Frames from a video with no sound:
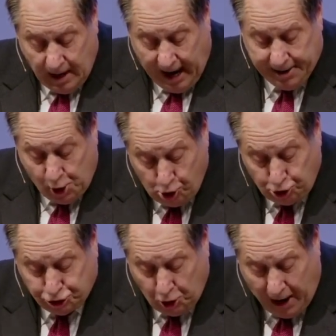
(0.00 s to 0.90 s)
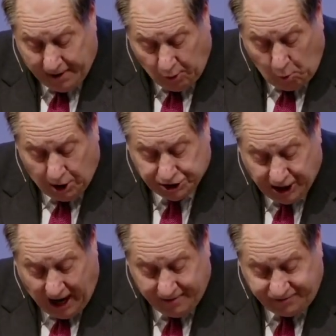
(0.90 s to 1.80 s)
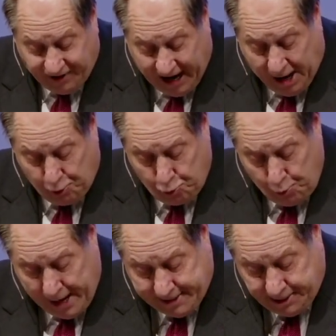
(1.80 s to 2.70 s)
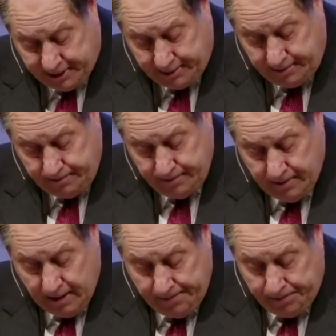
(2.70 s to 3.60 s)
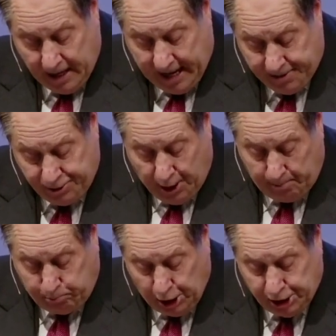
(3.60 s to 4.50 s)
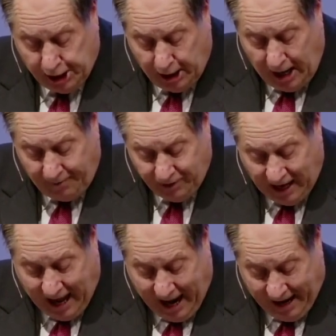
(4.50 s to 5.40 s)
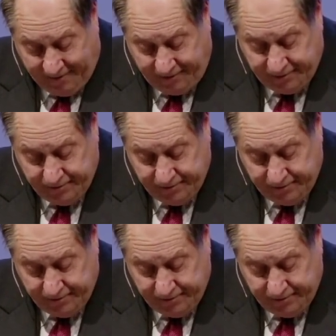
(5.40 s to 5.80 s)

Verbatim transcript: And whosoever was not found written in the book of life